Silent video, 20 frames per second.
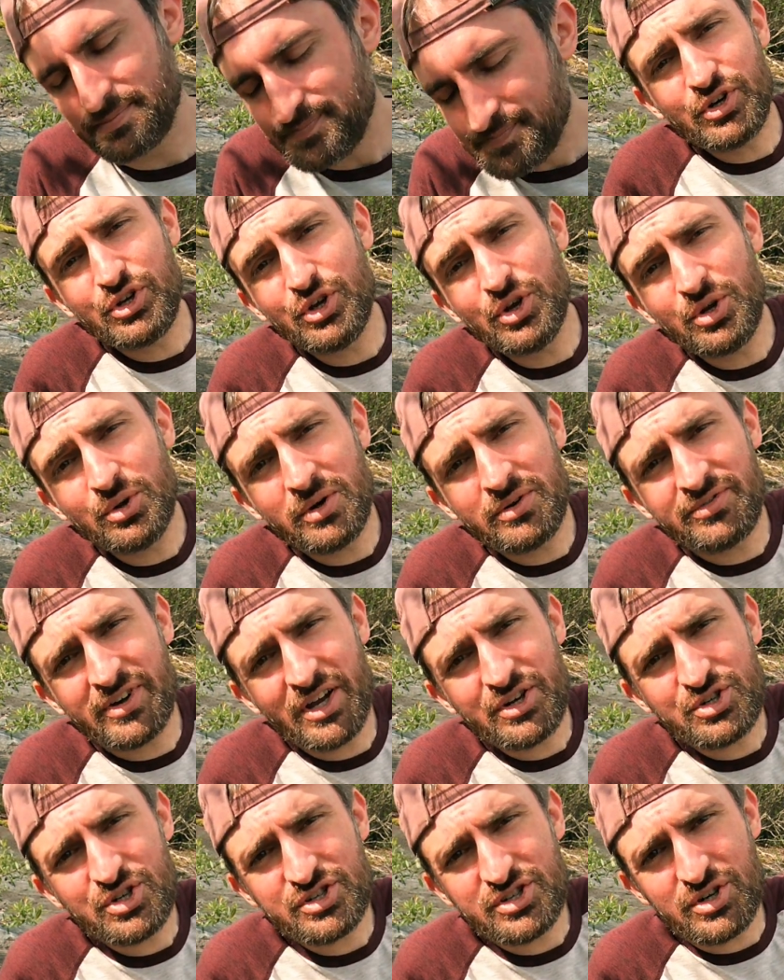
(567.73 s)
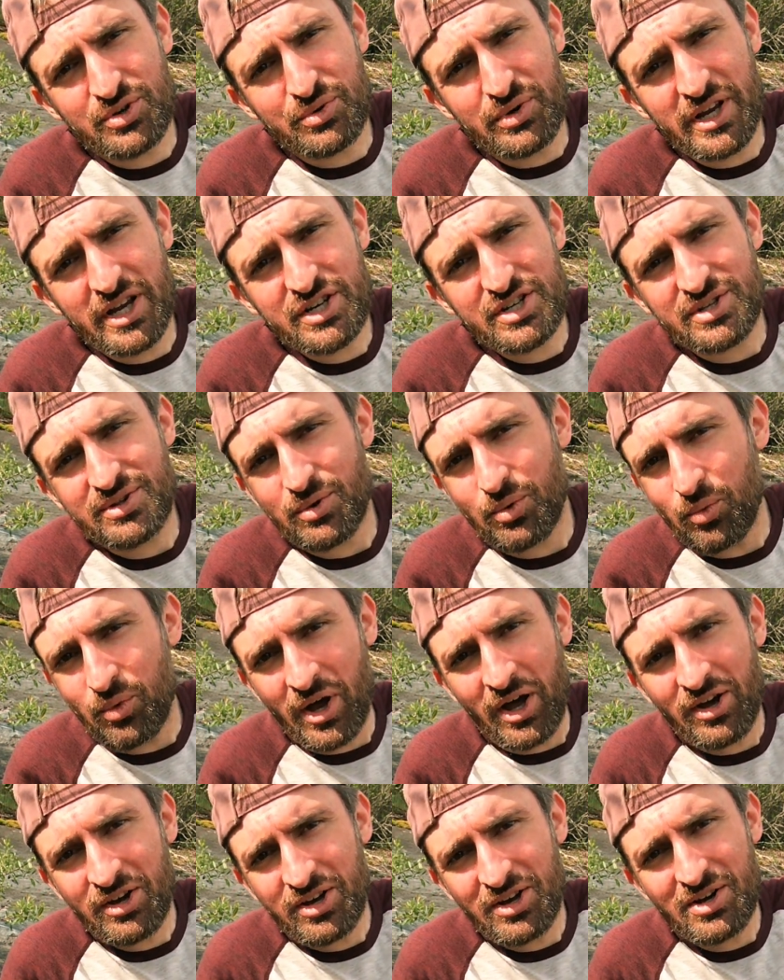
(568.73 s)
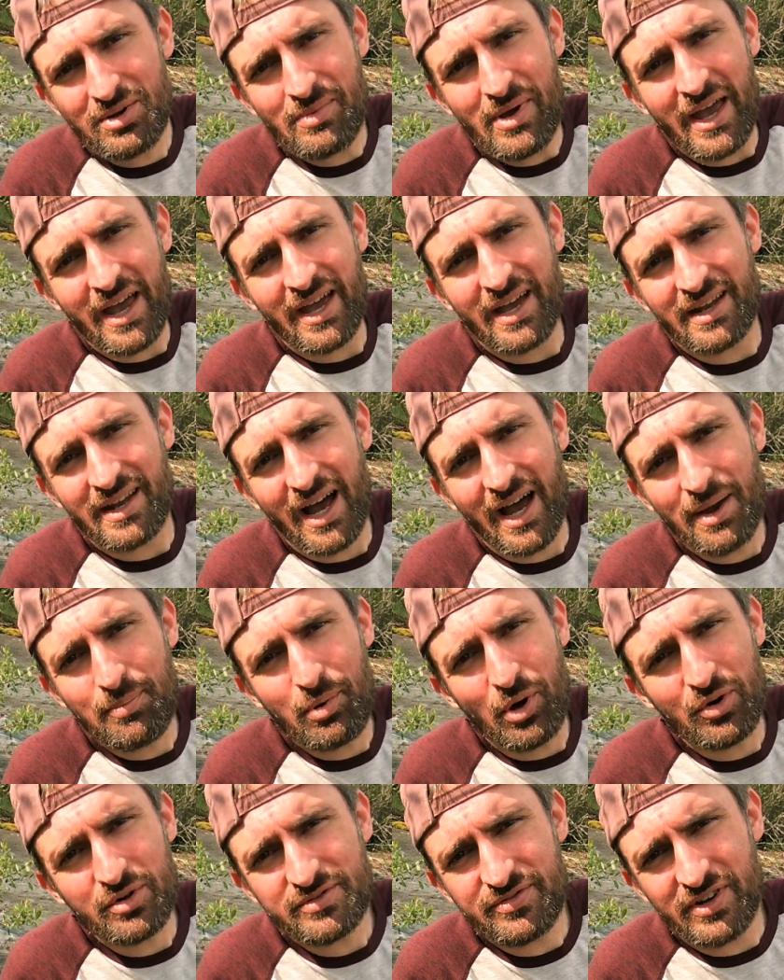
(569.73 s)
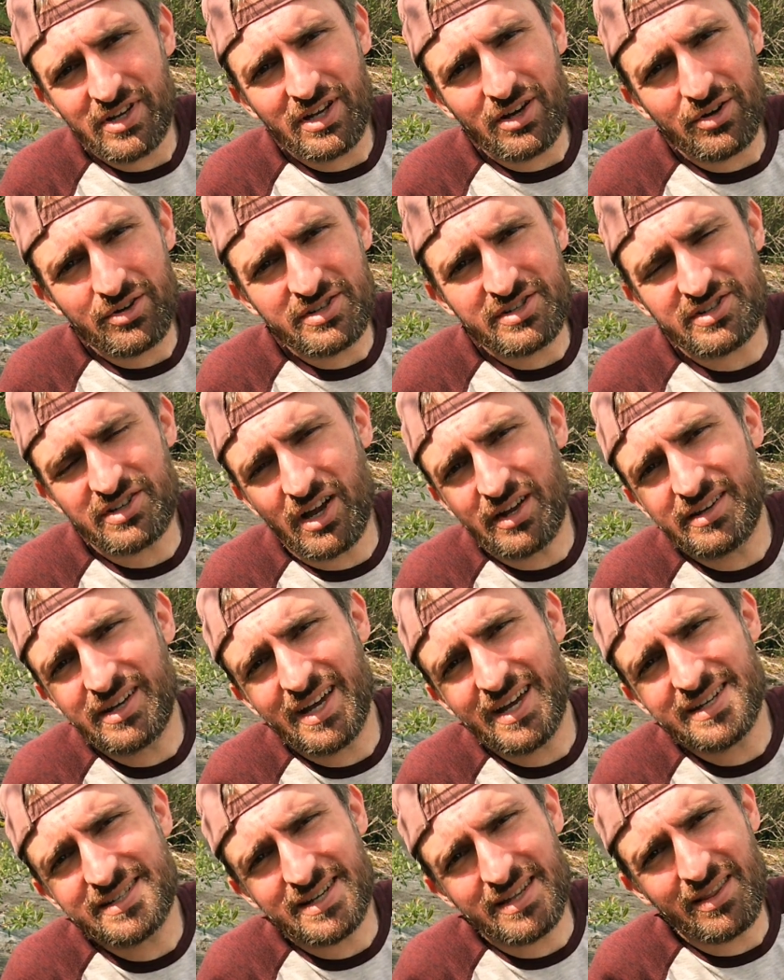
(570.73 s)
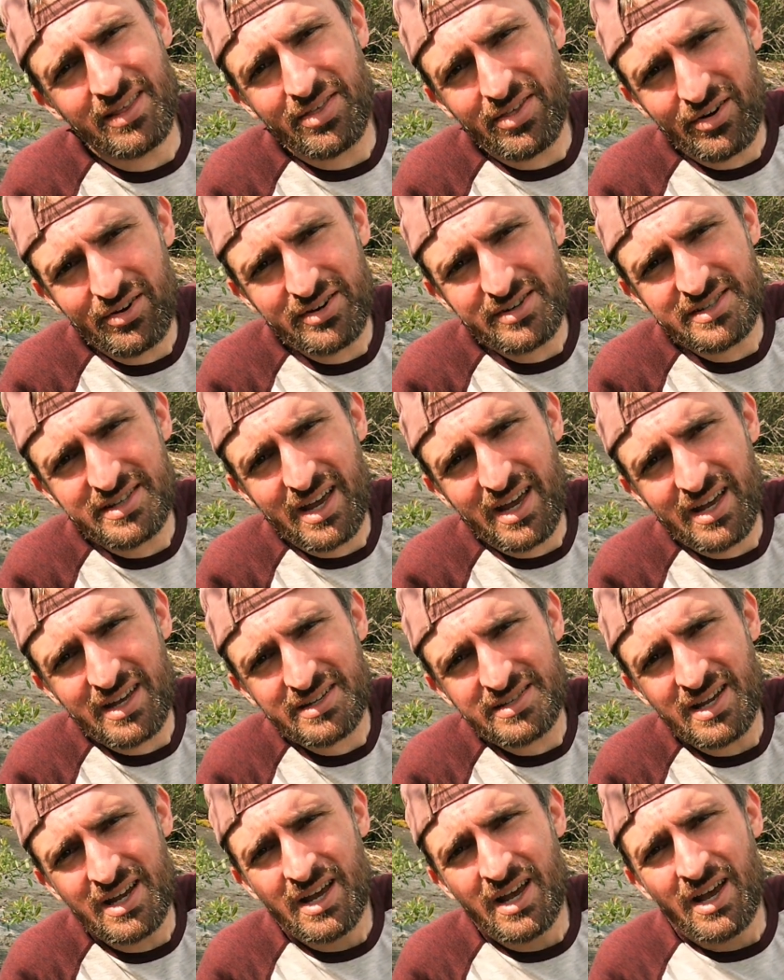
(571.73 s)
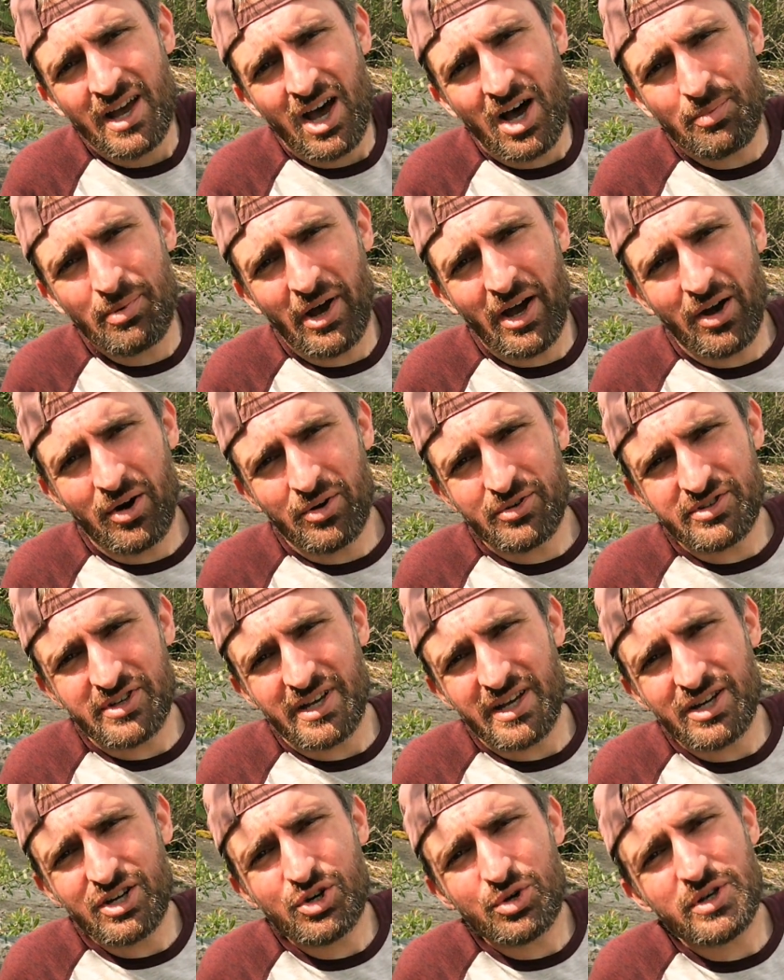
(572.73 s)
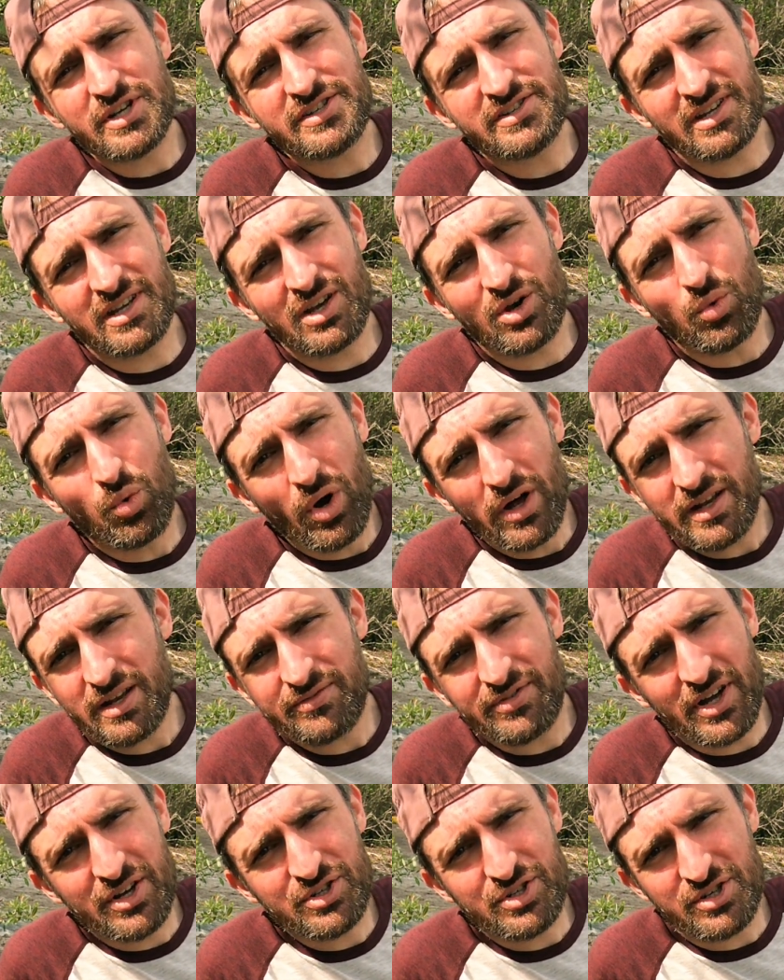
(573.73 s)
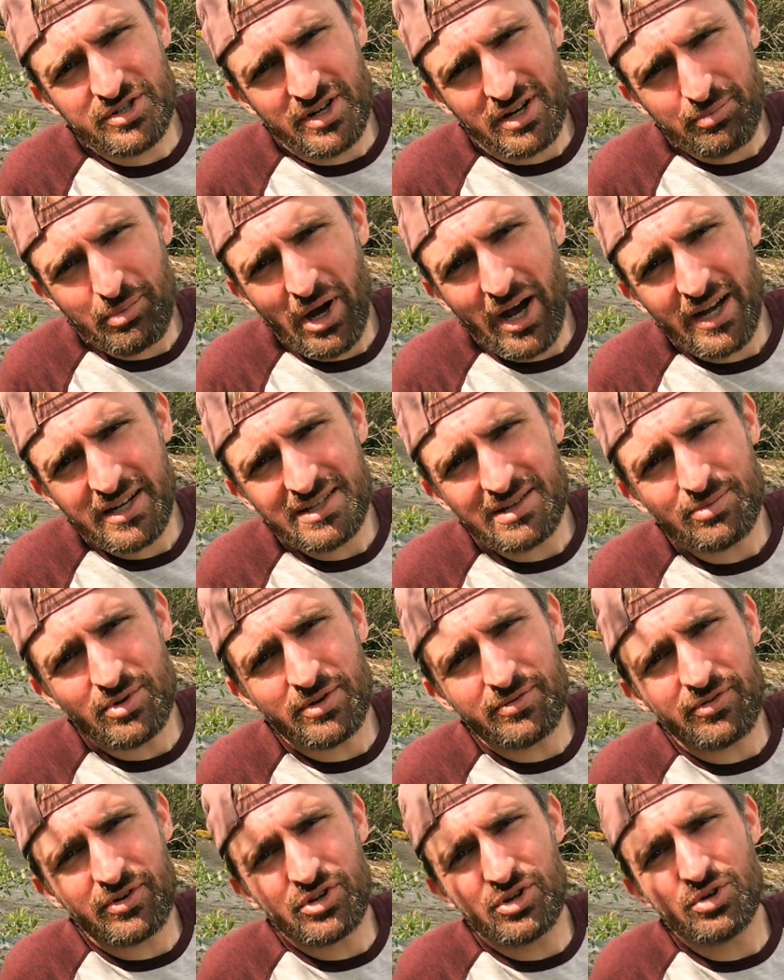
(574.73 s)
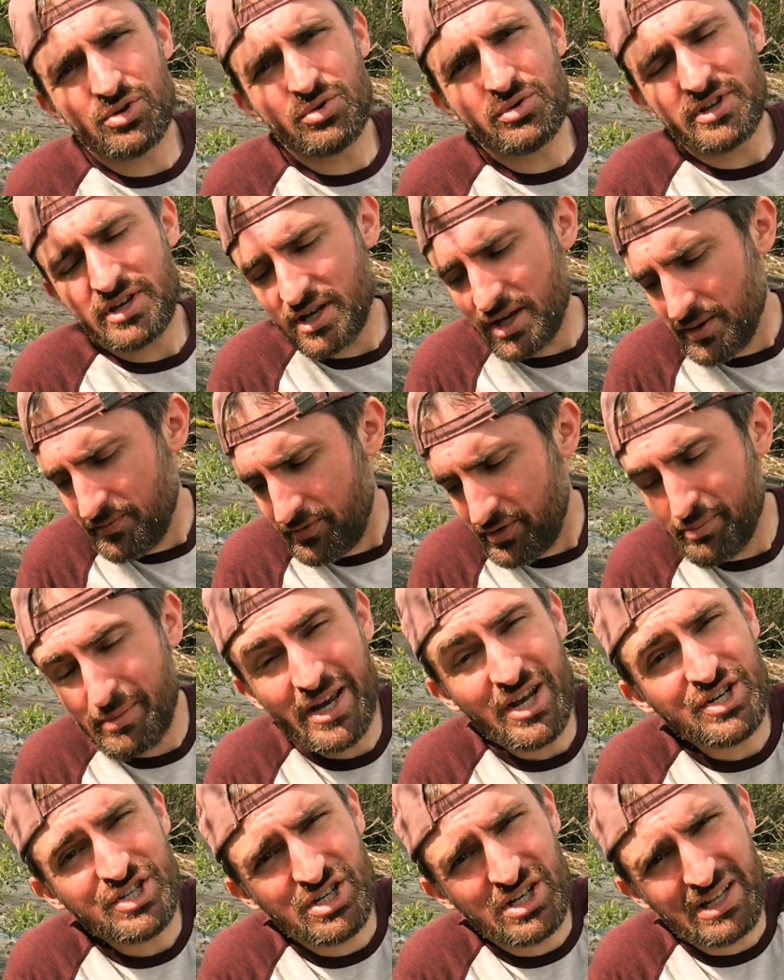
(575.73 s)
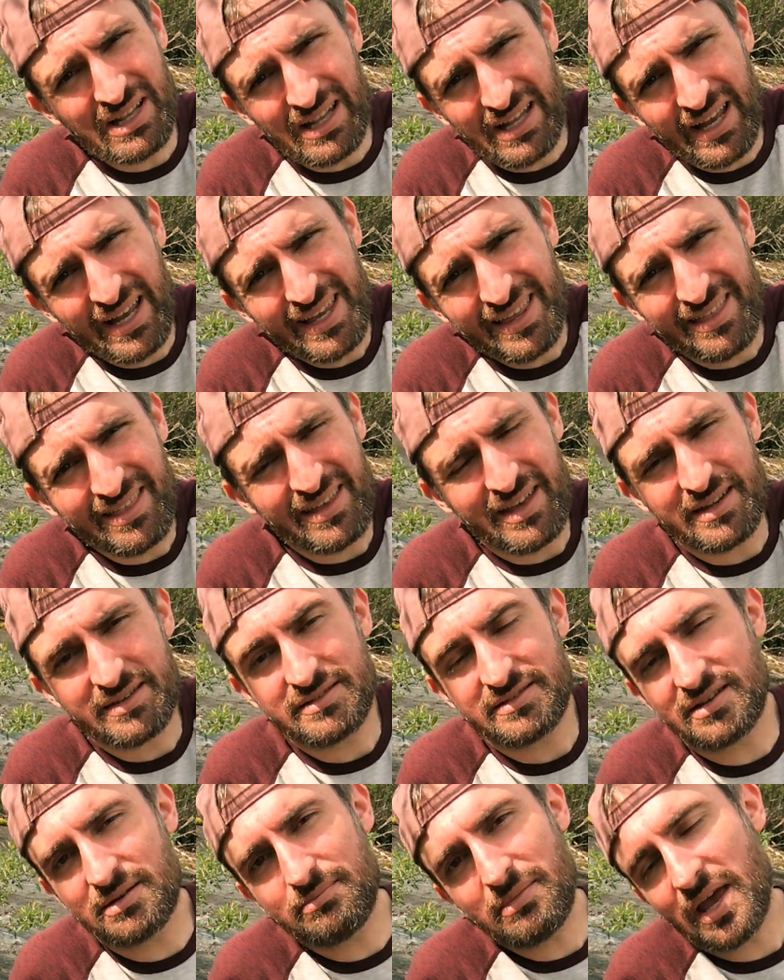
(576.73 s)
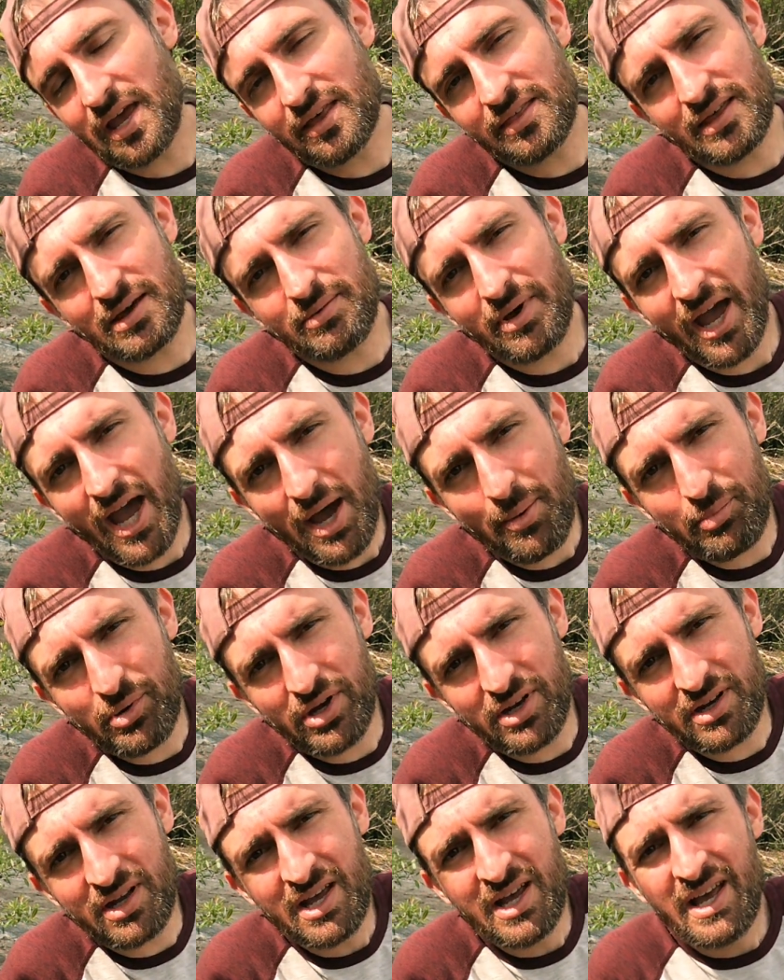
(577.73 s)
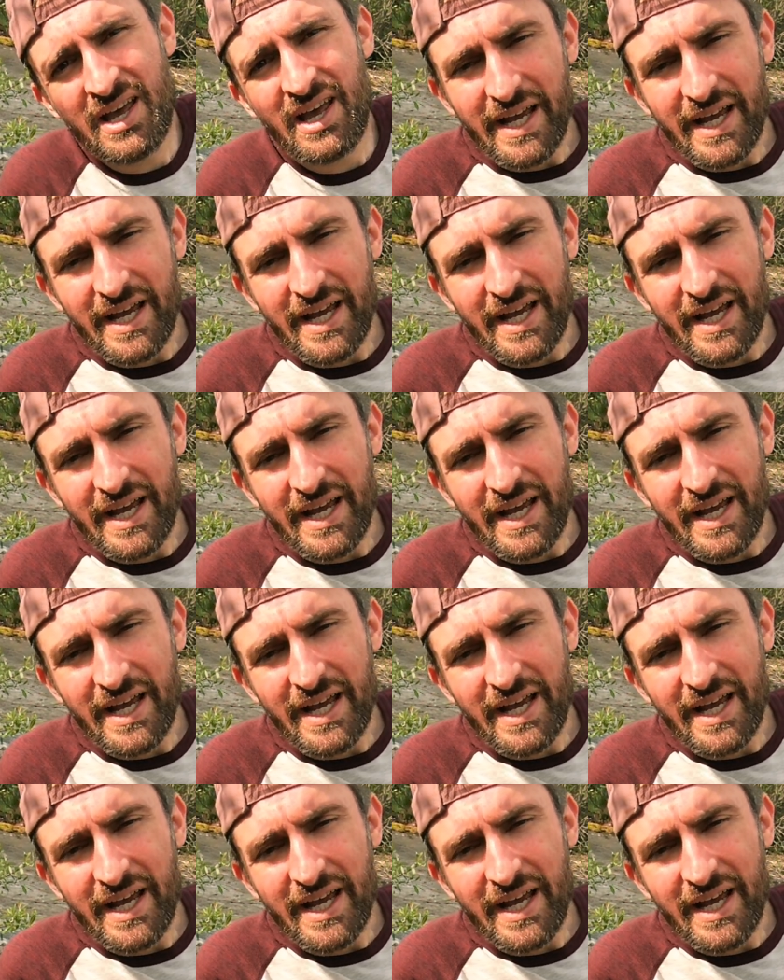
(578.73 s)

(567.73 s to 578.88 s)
If you're new to Adventures in Reach, welcome, and I post videos Sundays and Thursdays about increasing what adventures are possible for you, the information like this to make them happen,